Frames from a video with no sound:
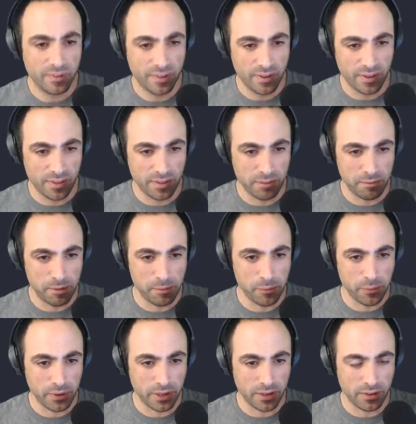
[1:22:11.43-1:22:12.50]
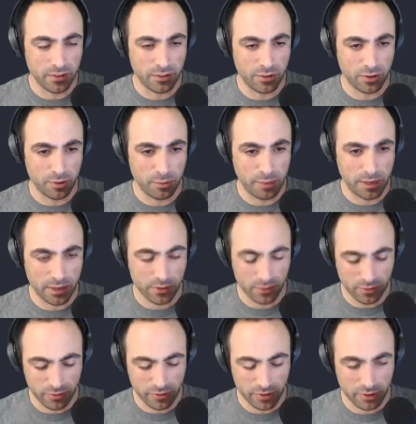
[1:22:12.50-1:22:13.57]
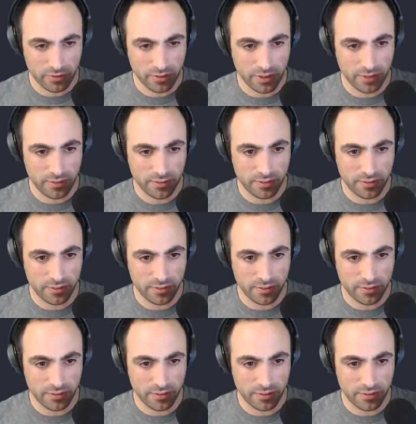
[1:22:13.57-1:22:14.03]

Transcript: And then maybe we can turn back to the font size.